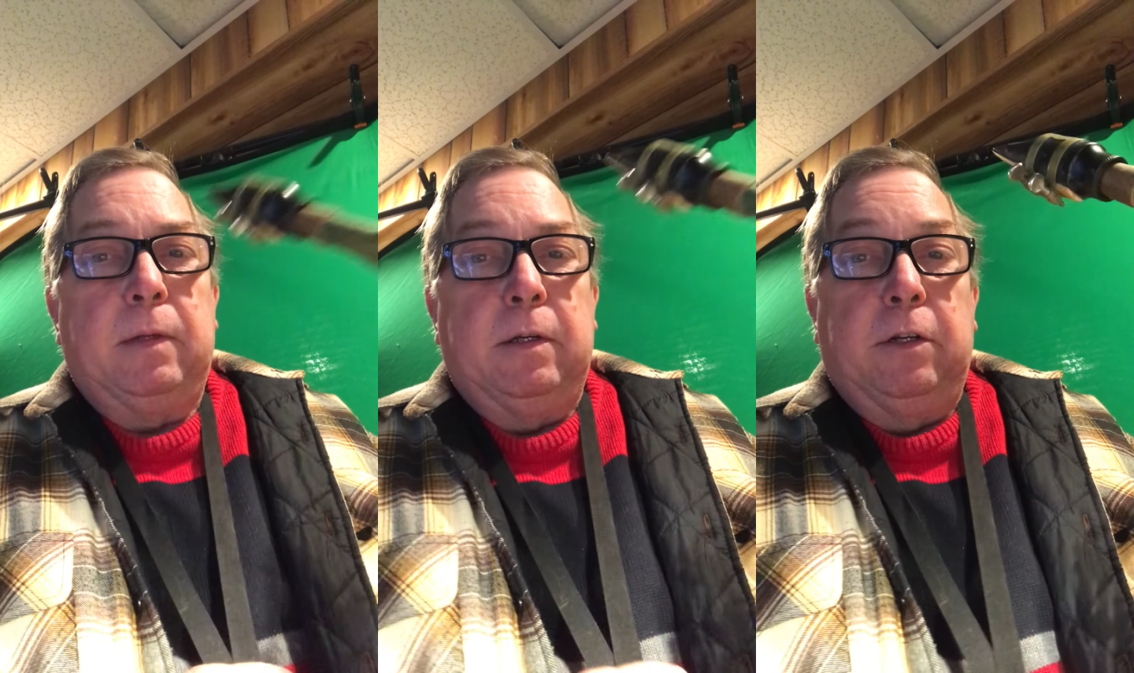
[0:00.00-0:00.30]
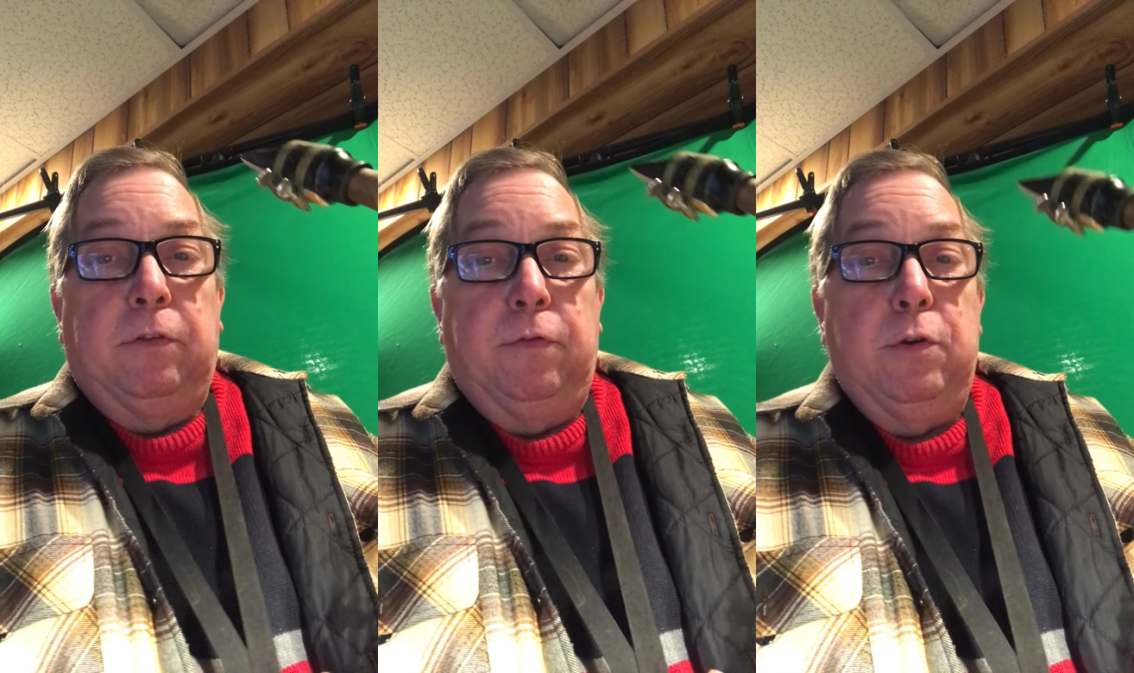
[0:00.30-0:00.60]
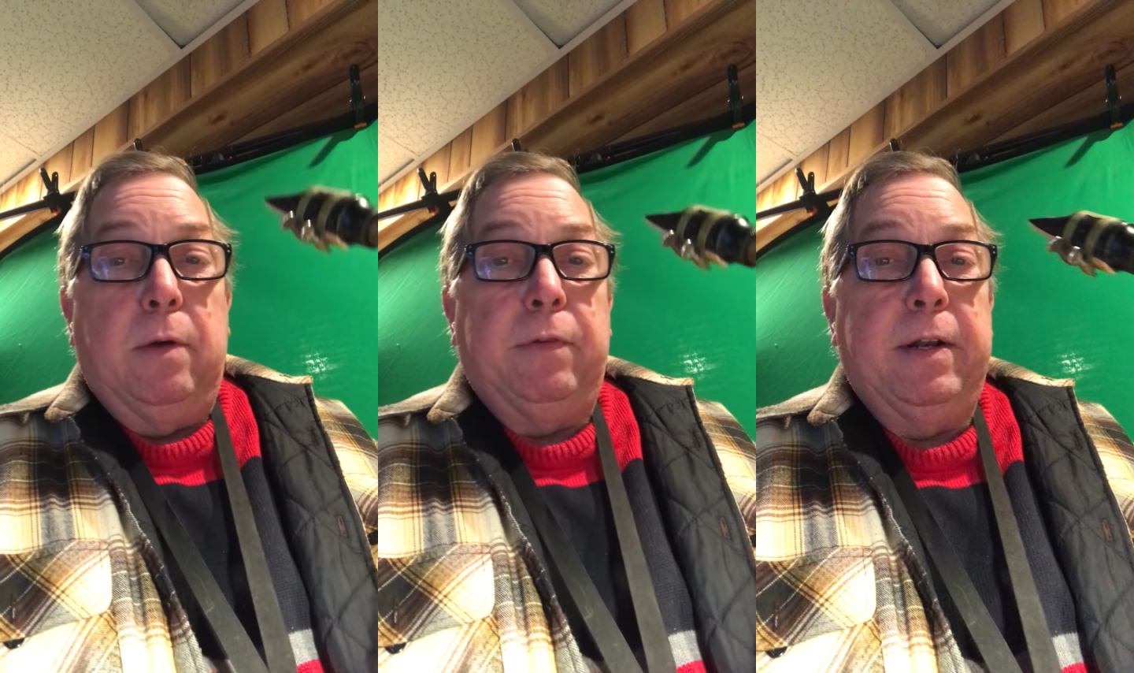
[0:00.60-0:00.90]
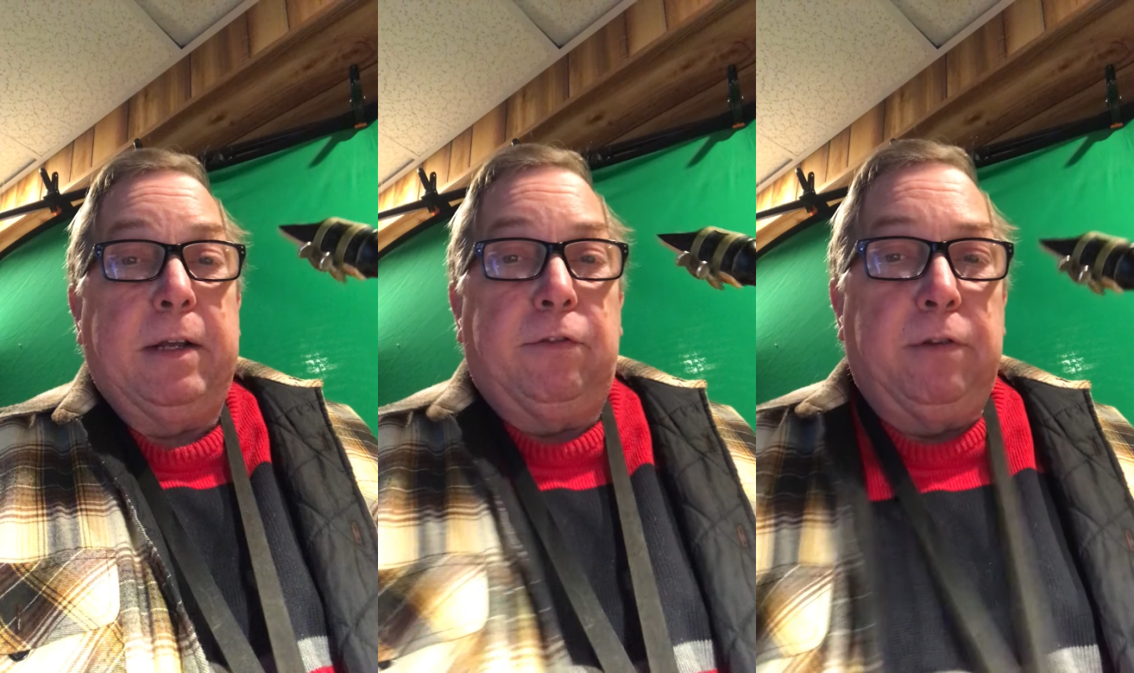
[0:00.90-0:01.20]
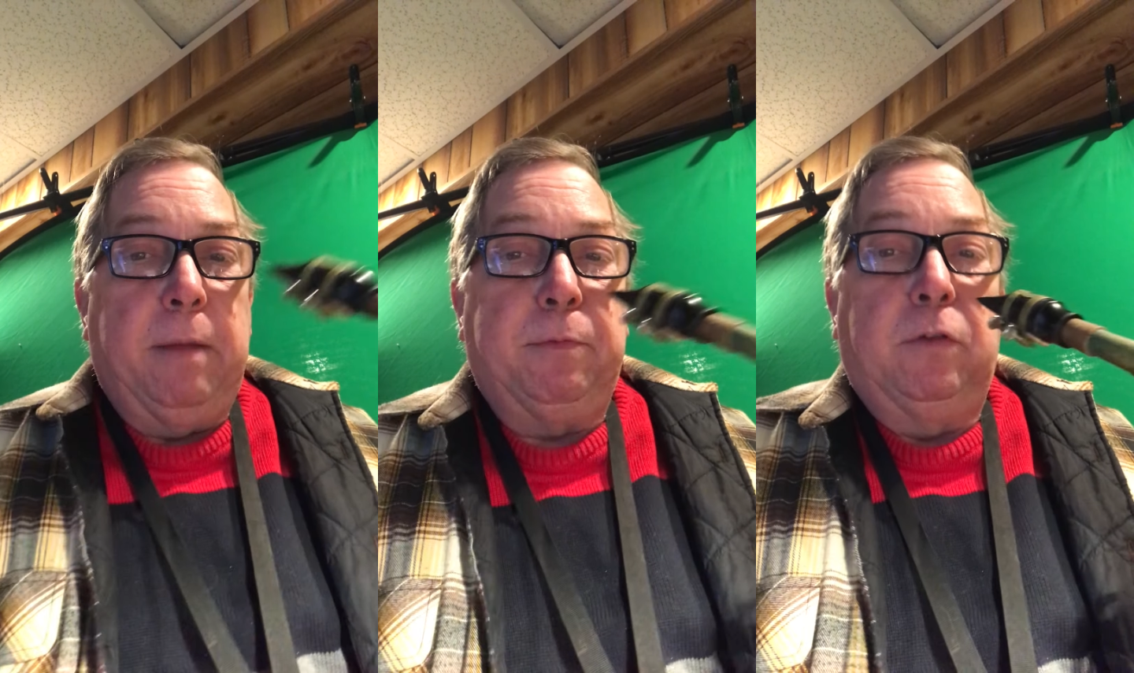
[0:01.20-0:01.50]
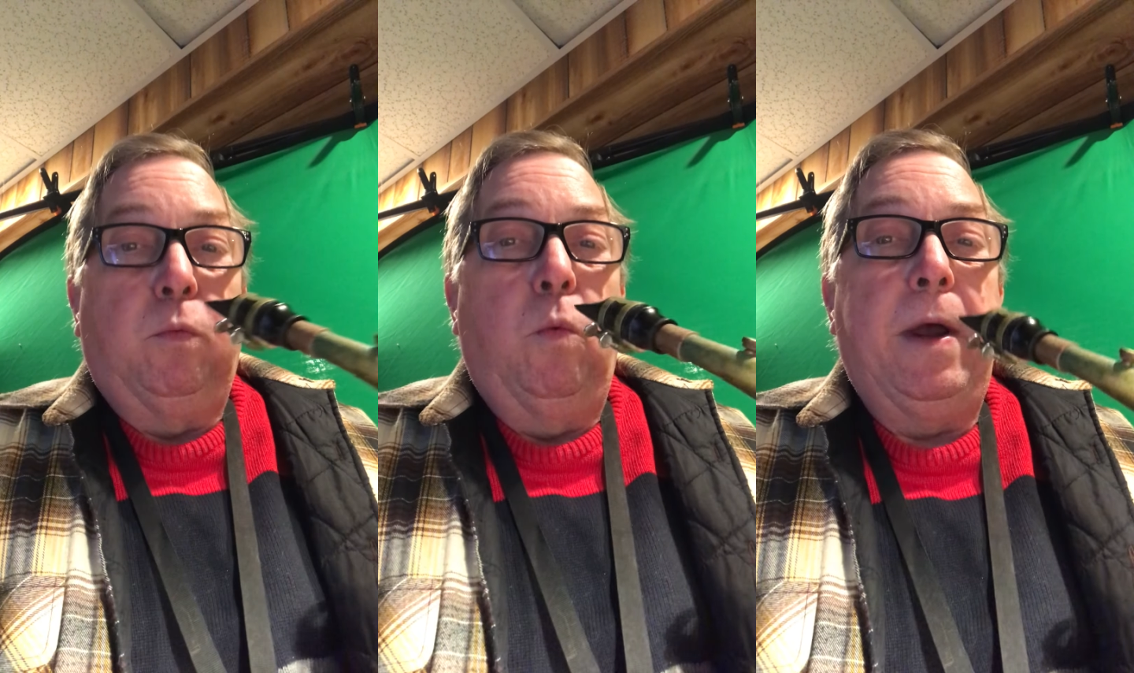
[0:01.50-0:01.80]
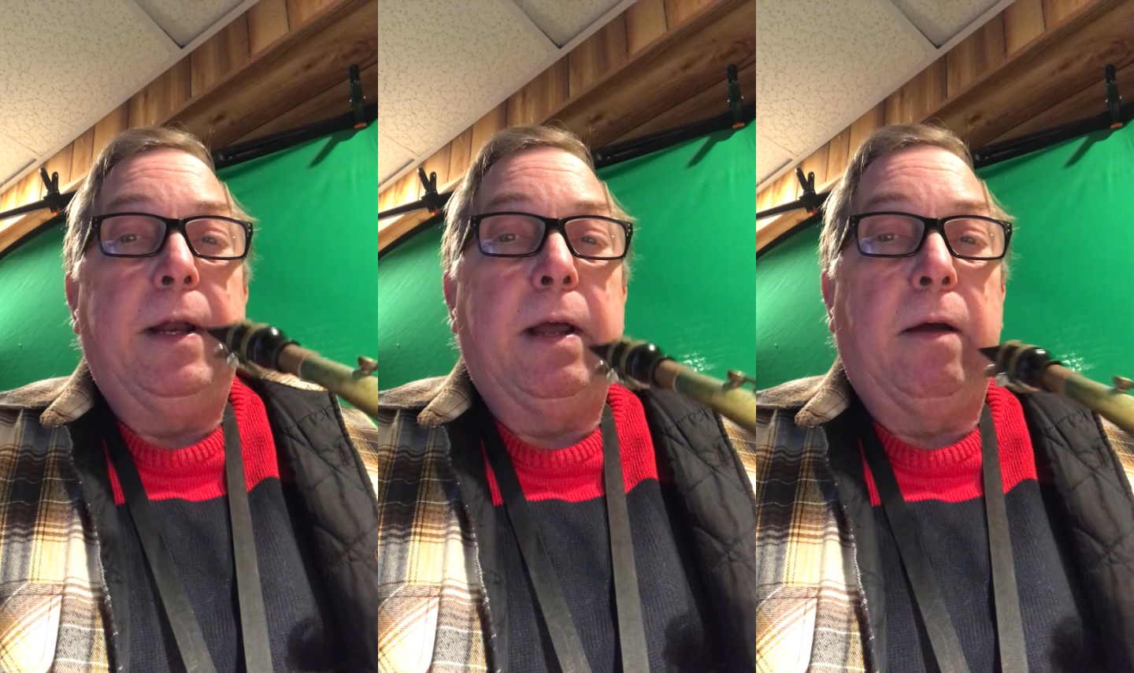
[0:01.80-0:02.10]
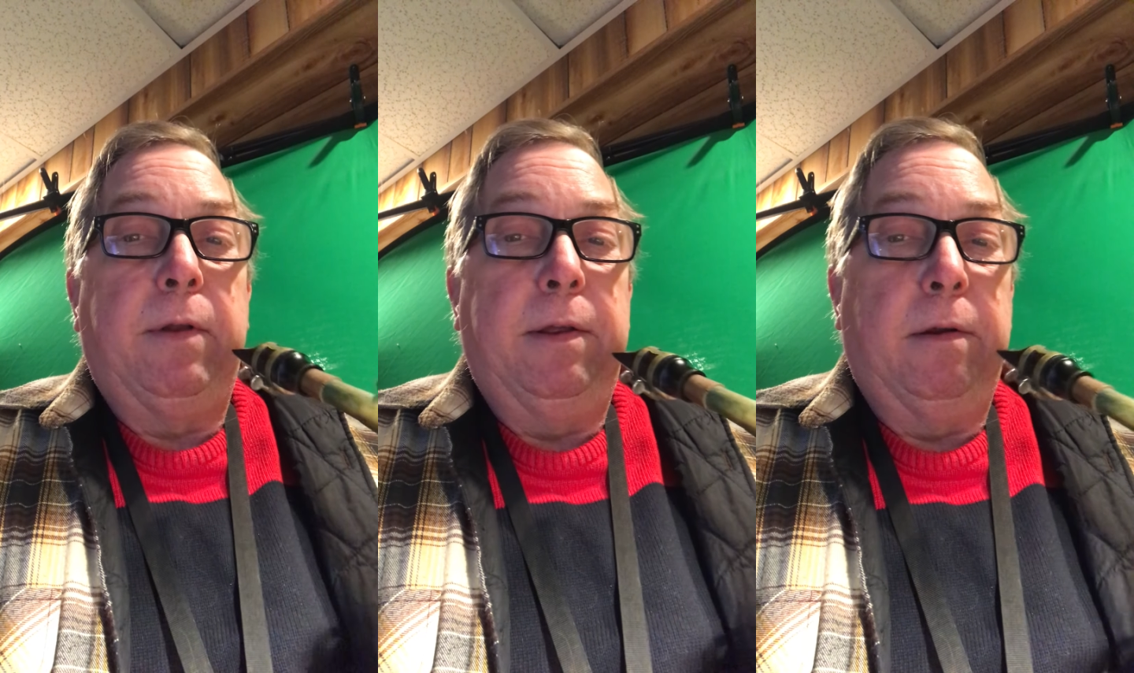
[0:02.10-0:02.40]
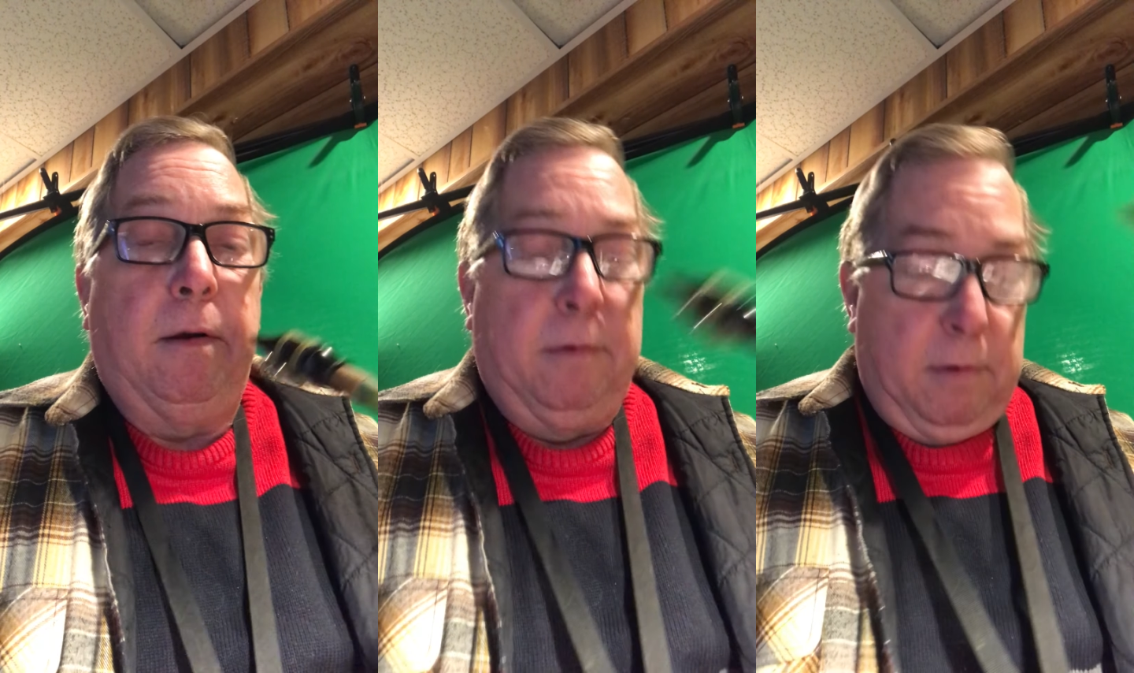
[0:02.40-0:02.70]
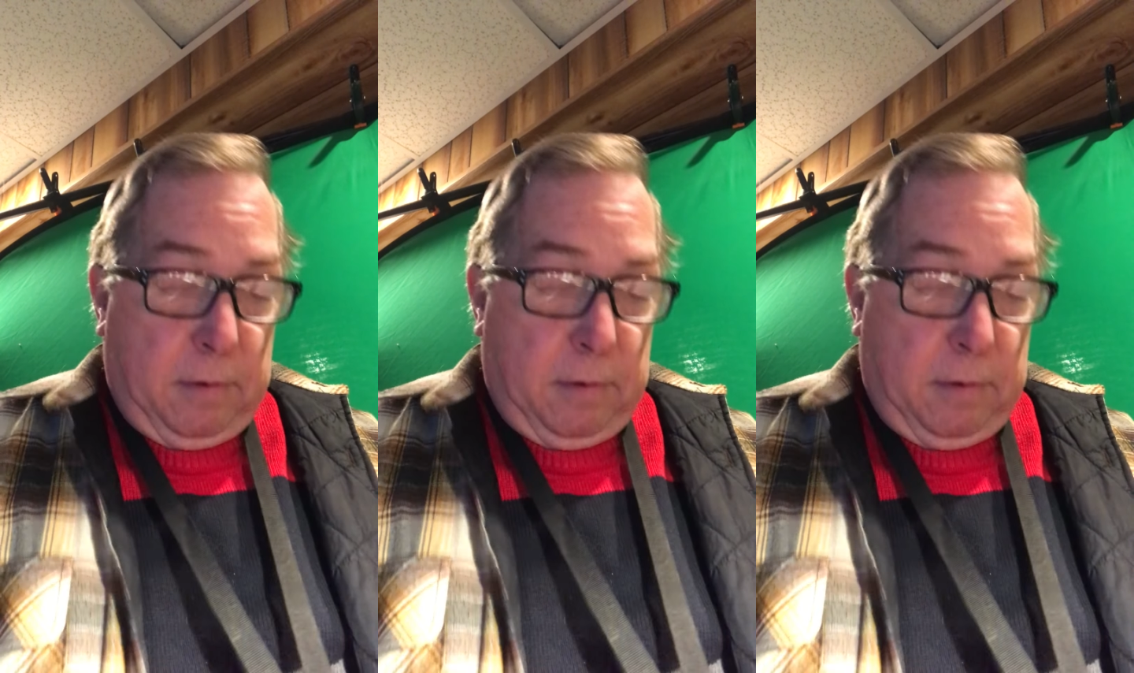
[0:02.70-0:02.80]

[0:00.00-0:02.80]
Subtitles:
Because if you have a neck strap that's way down here,